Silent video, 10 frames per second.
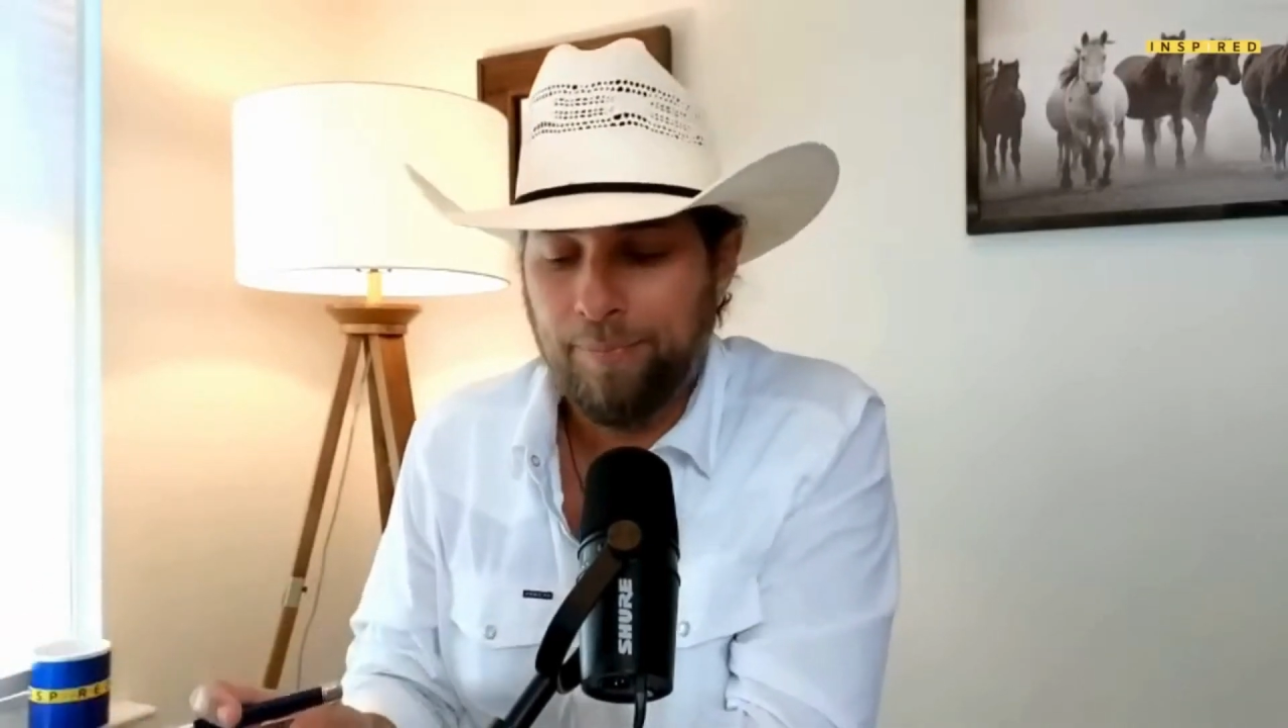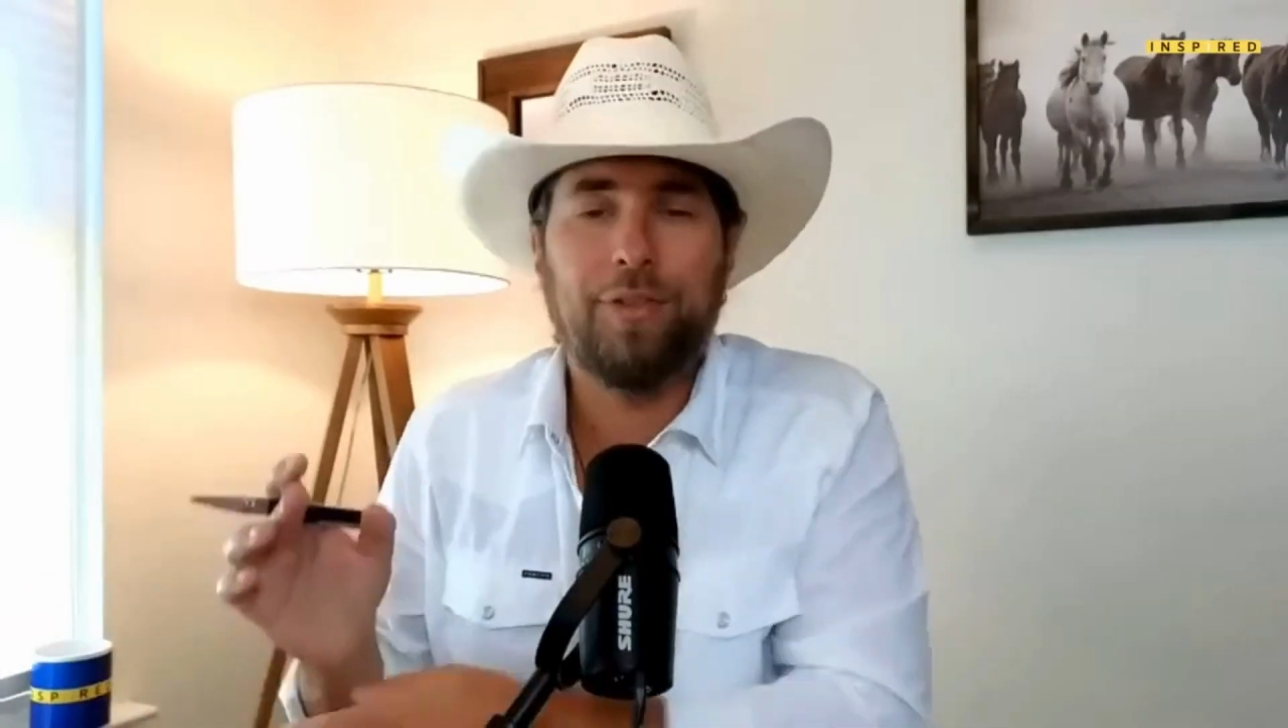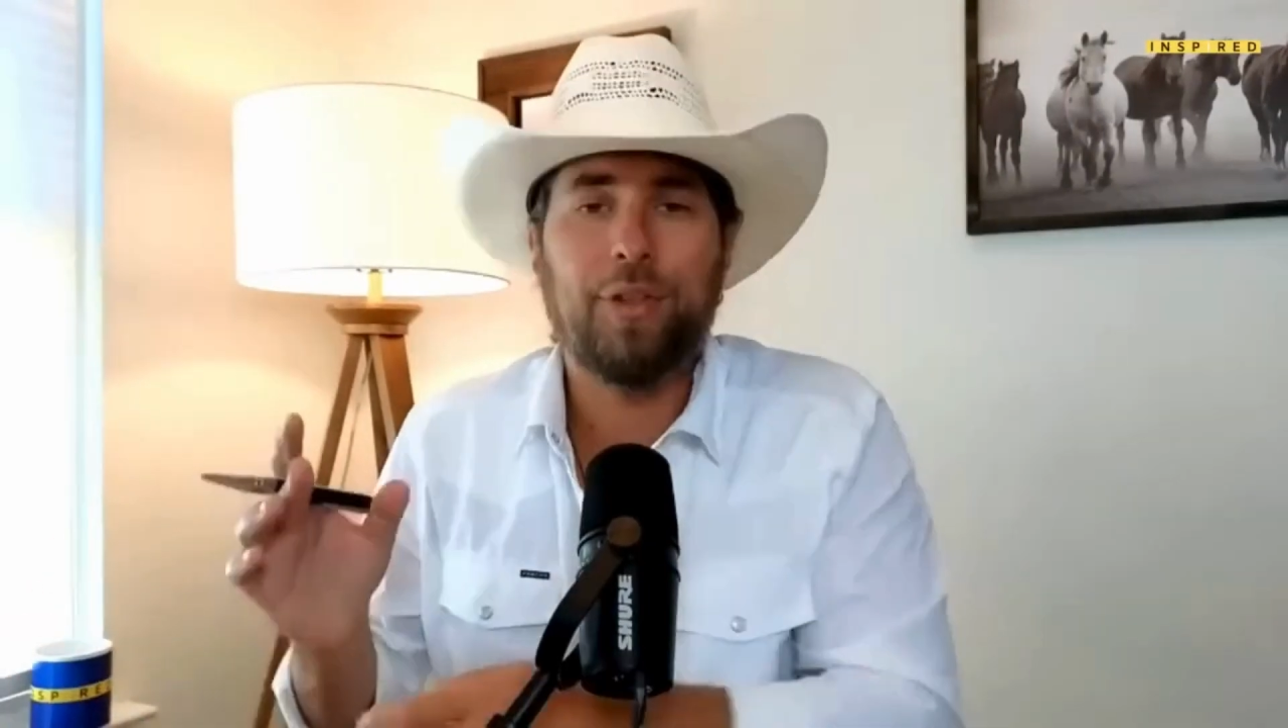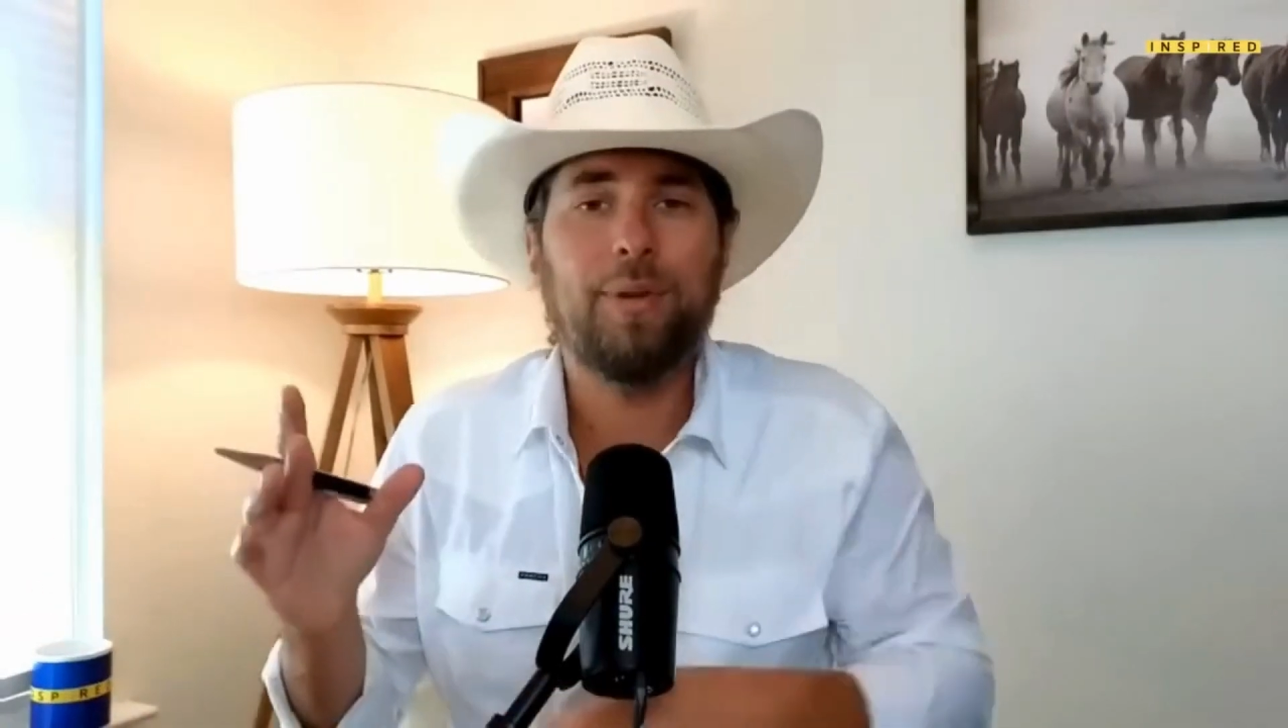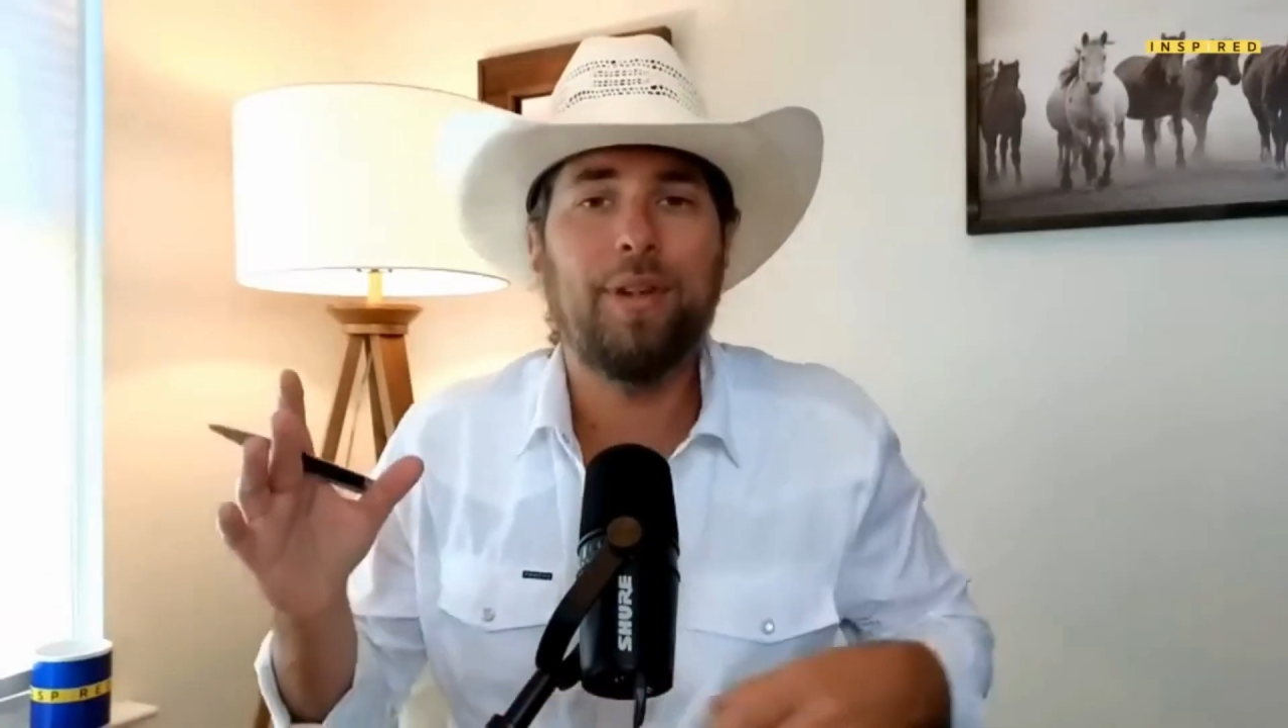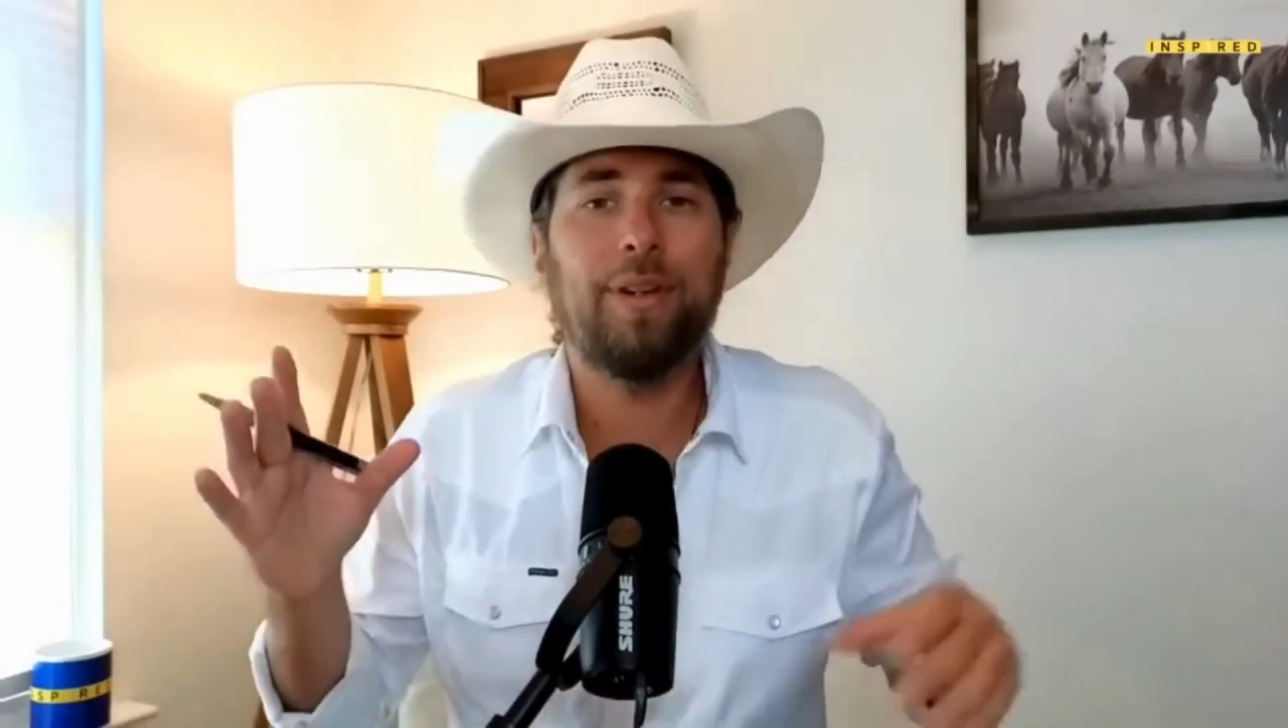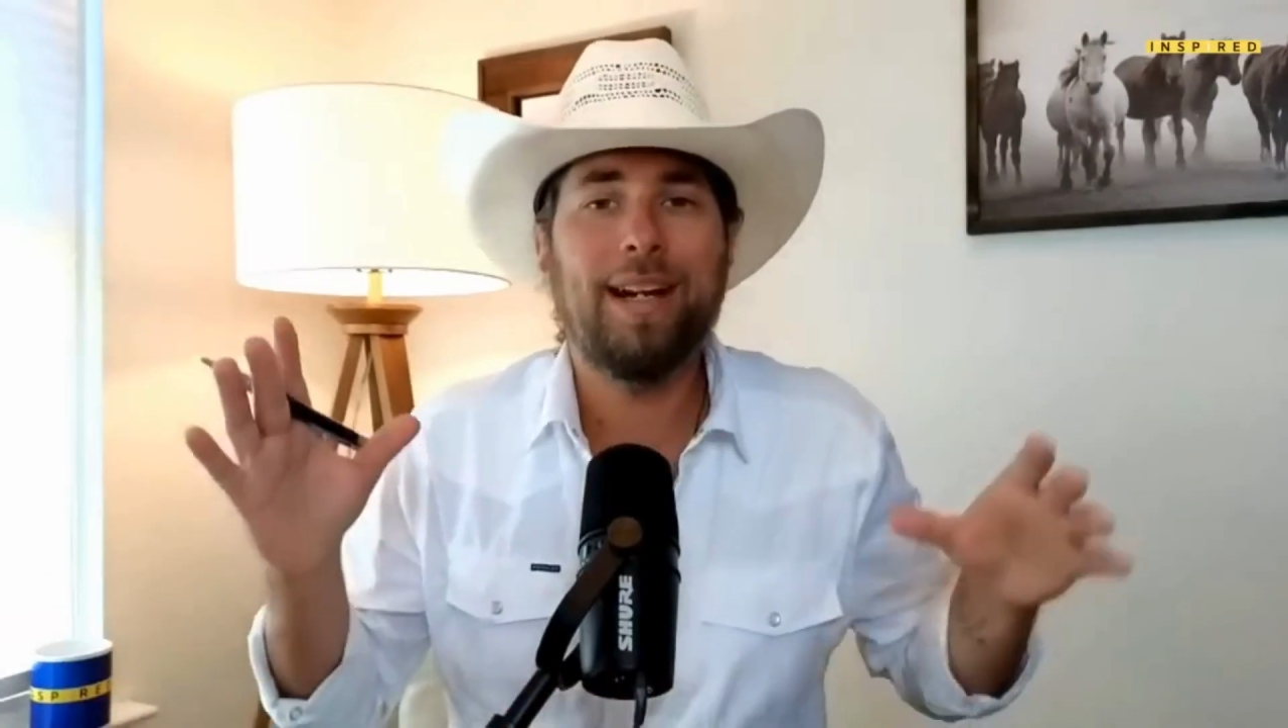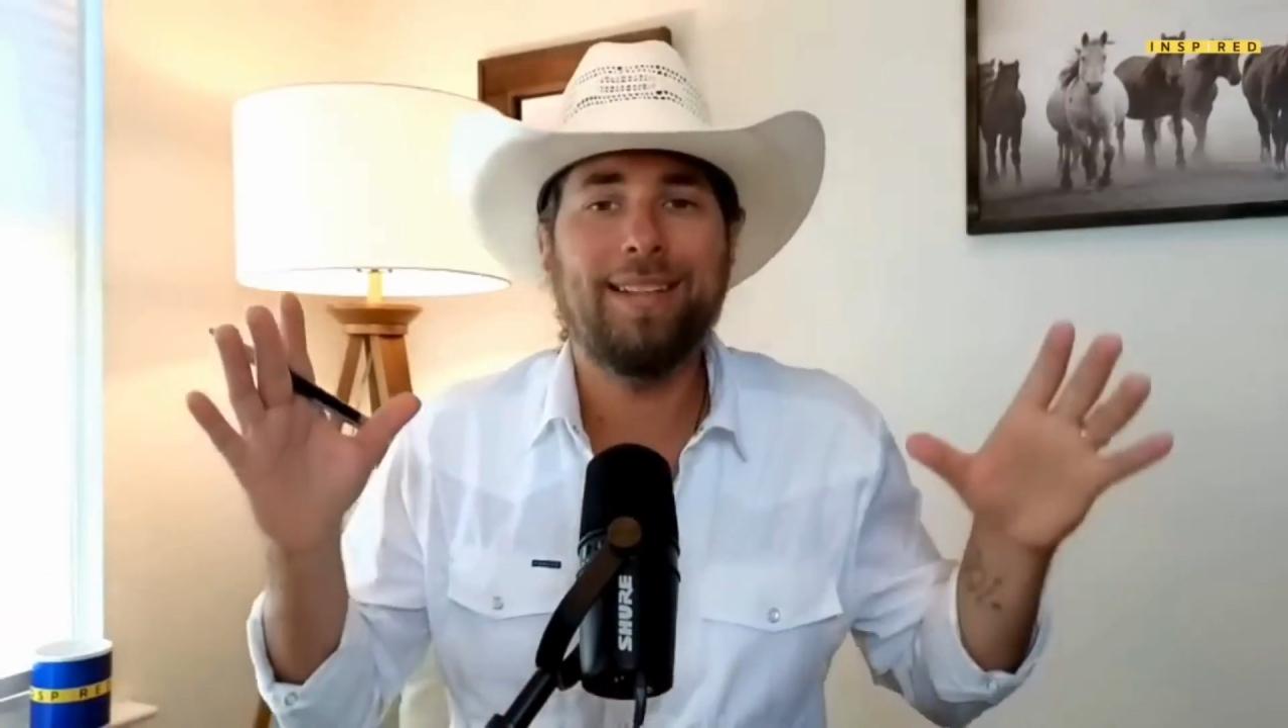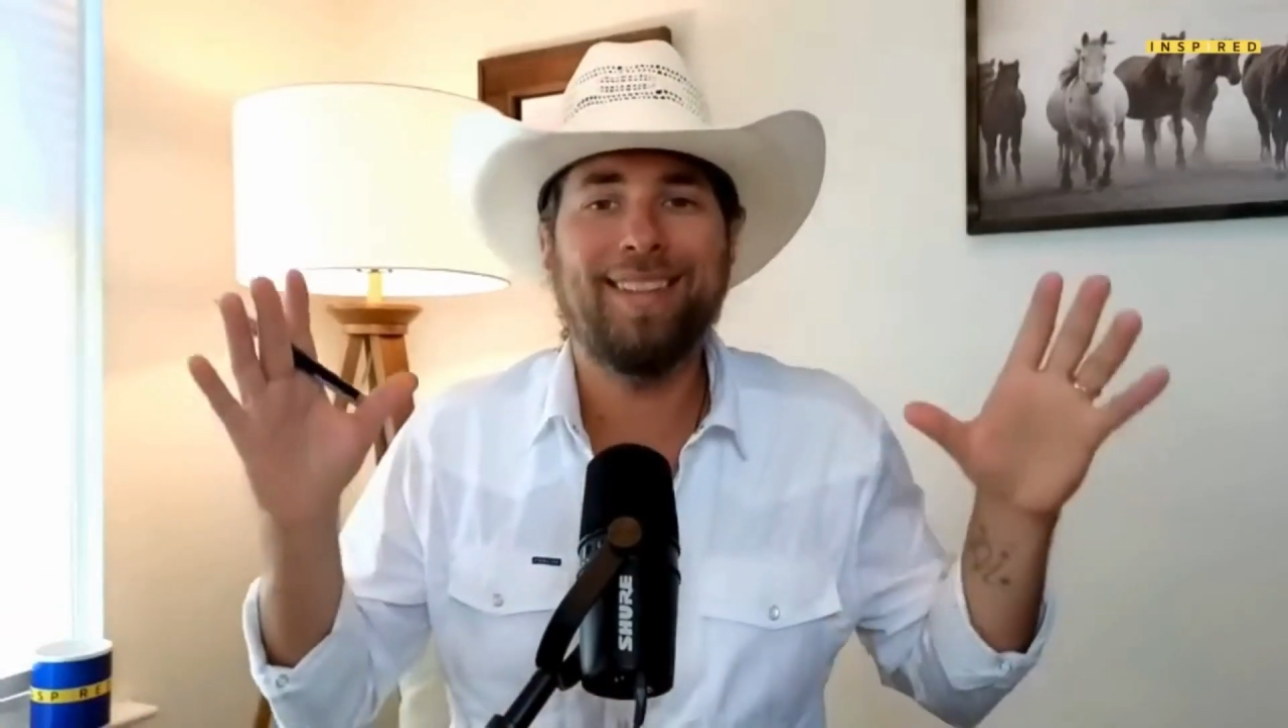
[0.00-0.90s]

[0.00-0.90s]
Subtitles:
So they're not